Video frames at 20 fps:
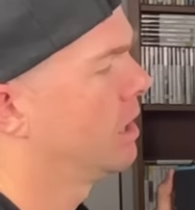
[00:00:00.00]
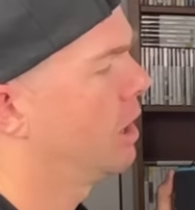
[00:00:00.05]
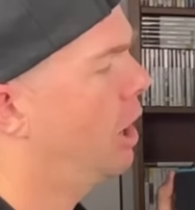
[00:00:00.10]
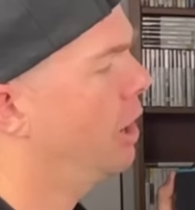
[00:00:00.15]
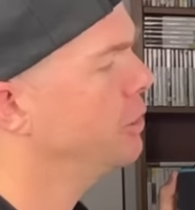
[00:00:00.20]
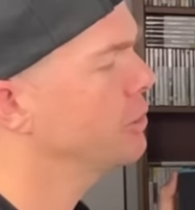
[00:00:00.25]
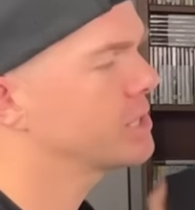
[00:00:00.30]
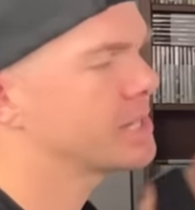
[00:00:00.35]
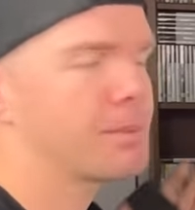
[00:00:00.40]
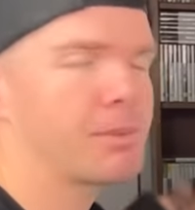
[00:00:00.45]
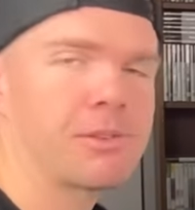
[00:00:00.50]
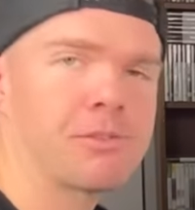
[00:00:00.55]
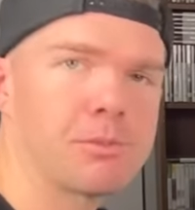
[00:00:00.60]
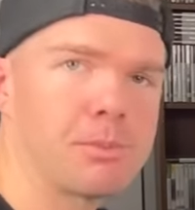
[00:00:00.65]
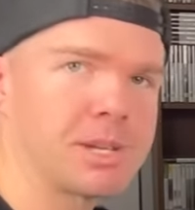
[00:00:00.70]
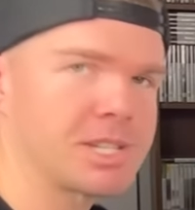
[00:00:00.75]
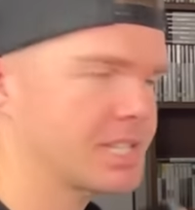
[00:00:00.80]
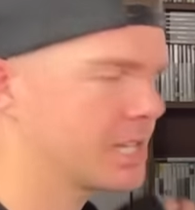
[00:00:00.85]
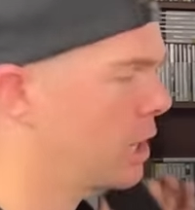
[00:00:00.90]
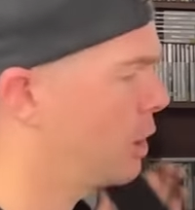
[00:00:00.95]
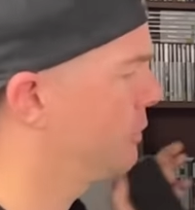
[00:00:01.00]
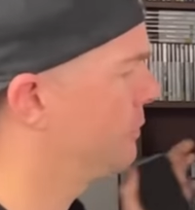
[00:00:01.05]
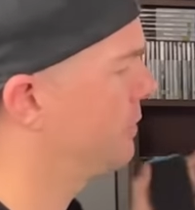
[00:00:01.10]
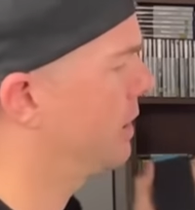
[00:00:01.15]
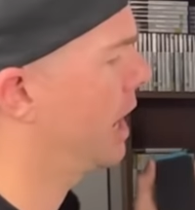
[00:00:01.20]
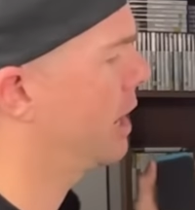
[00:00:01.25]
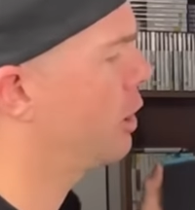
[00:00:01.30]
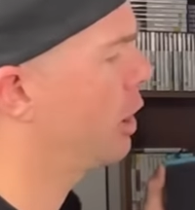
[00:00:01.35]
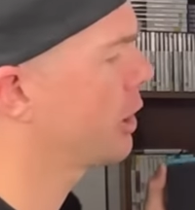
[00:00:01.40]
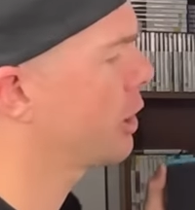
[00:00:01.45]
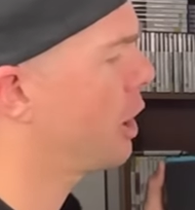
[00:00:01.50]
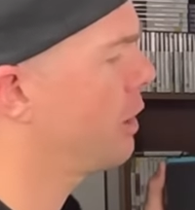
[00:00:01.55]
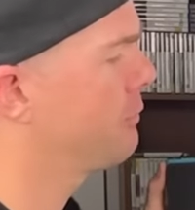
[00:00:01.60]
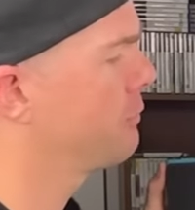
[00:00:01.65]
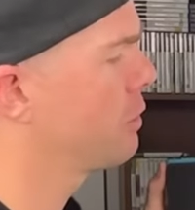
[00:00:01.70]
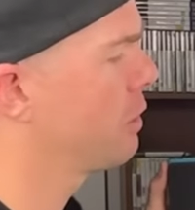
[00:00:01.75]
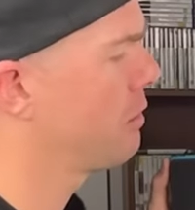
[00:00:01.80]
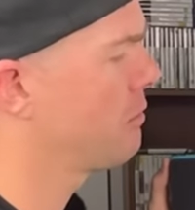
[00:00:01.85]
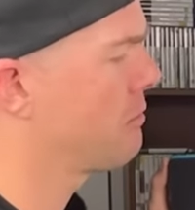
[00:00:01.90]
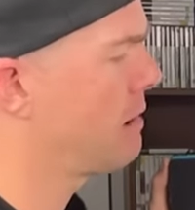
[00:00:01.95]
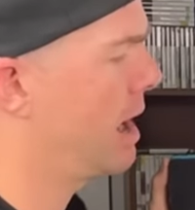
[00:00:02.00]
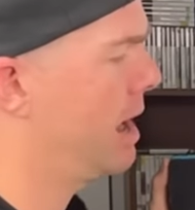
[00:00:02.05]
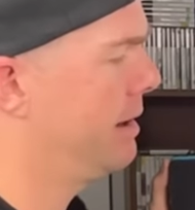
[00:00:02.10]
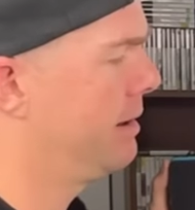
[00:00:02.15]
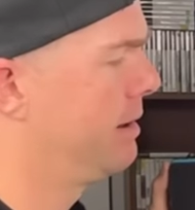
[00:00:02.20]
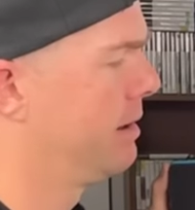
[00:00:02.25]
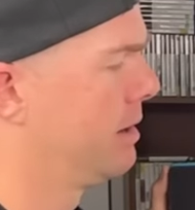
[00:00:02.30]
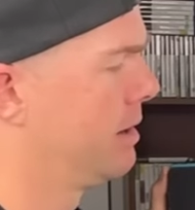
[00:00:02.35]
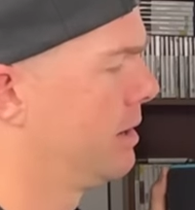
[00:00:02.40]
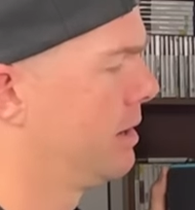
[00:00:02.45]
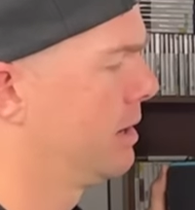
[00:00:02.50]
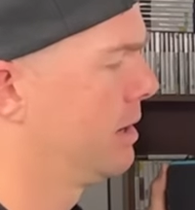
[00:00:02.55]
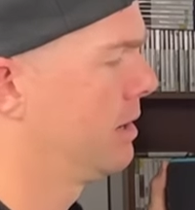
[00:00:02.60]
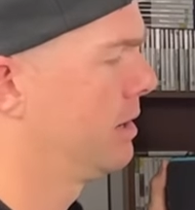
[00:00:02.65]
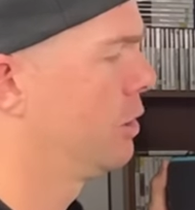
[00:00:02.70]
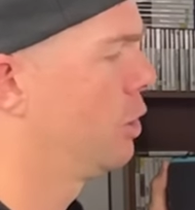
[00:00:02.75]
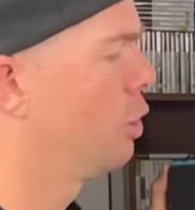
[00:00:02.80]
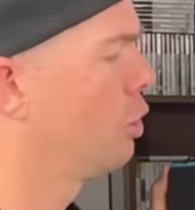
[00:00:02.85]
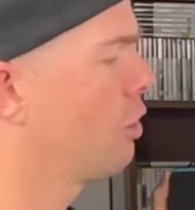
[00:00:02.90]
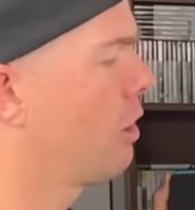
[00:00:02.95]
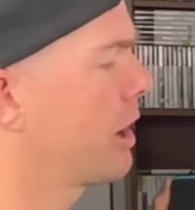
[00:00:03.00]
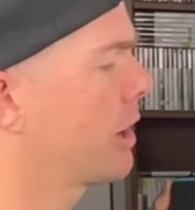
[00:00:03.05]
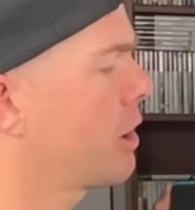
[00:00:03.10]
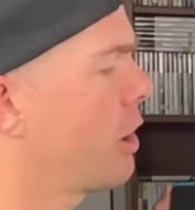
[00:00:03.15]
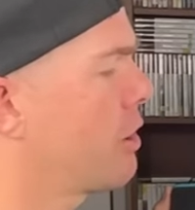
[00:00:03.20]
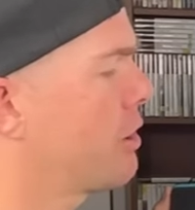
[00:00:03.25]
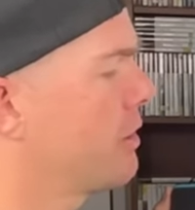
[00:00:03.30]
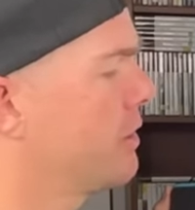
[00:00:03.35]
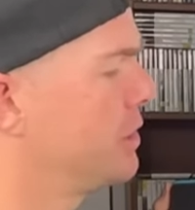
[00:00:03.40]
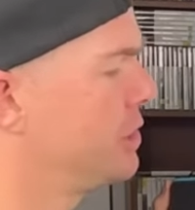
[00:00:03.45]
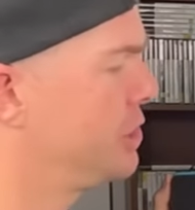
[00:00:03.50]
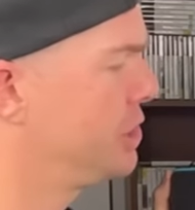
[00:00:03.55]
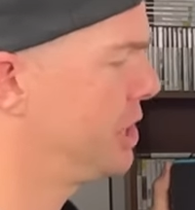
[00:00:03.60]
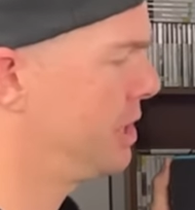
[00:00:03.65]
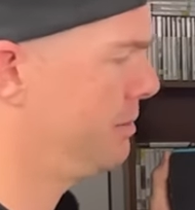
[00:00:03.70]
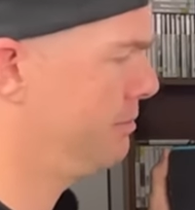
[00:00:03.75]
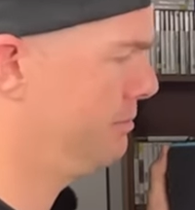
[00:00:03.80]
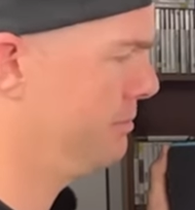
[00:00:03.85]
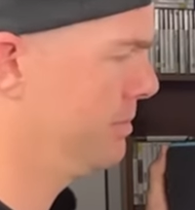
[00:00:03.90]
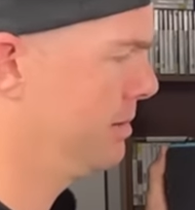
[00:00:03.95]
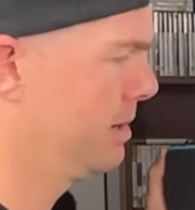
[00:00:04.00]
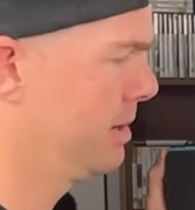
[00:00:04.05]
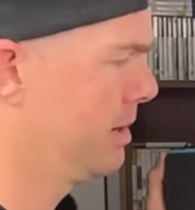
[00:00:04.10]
I do something for myself and I go for a run, or I go to the gym.